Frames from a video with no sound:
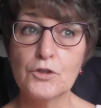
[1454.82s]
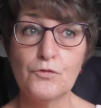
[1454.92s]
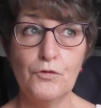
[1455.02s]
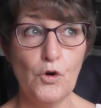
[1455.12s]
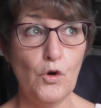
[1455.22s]

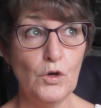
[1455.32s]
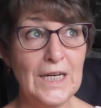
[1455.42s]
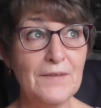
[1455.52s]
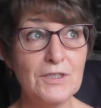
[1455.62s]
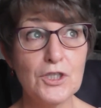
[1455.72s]
for
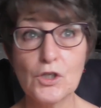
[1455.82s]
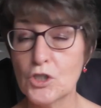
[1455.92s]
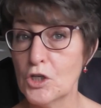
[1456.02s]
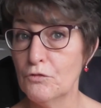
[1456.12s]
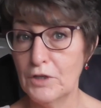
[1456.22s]
leaving
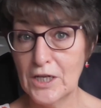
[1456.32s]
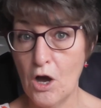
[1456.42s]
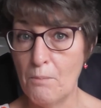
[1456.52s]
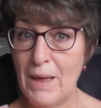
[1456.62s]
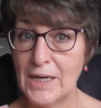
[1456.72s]
such lovely
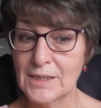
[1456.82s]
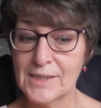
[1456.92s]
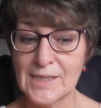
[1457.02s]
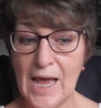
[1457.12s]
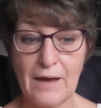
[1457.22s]

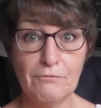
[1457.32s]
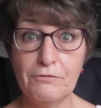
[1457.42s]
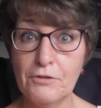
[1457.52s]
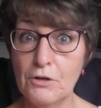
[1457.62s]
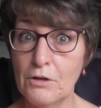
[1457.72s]
comments, and
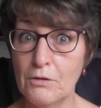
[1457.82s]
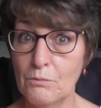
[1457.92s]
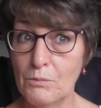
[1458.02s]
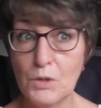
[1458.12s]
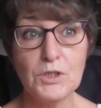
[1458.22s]
for,
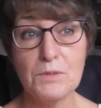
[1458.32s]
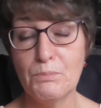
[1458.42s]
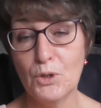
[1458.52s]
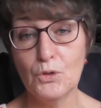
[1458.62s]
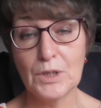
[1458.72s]
most
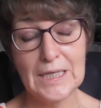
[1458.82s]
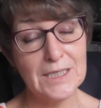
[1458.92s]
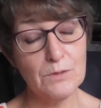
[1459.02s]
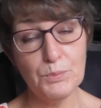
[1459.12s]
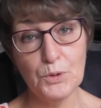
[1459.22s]
importantly,
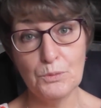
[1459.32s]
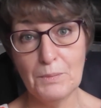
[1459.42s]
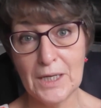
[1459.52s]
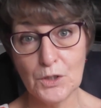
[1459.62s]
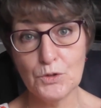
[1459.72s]
supporting
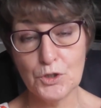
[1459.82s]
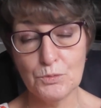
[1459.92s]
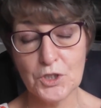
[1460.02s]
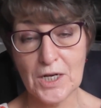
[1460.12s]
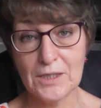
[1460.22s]
my
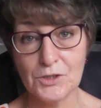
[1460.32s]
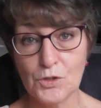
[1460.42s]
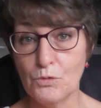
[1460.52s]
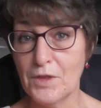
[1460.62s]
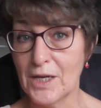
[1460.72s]
YouTube channel.
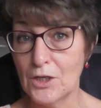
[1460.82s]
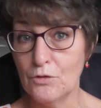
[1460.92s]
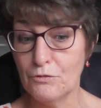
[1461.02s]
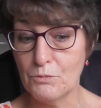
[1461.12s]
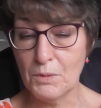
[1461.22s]
So thank you
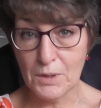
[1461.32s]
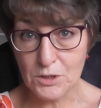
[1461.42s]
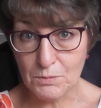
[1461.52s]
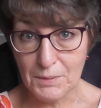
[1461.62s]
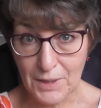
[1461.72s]
from the
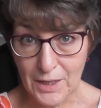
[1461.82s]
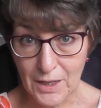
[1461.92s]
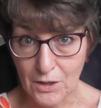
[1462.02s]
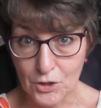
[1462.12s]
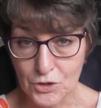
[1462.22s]
bottom of my
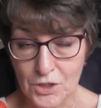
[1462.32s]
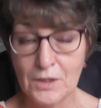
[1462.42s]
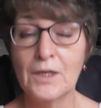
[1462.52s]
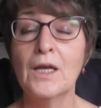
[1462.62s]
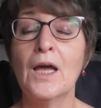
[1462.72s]
heart.
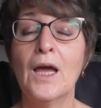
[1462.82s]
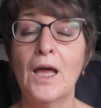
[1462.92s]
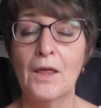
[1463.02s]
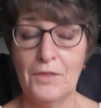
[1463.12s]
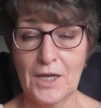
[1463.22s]

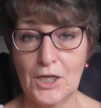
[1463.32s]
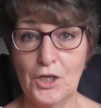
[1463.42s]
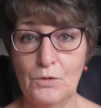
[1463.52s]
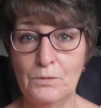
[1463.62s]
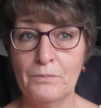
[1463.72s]
Thank
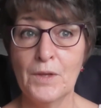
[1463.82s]
you.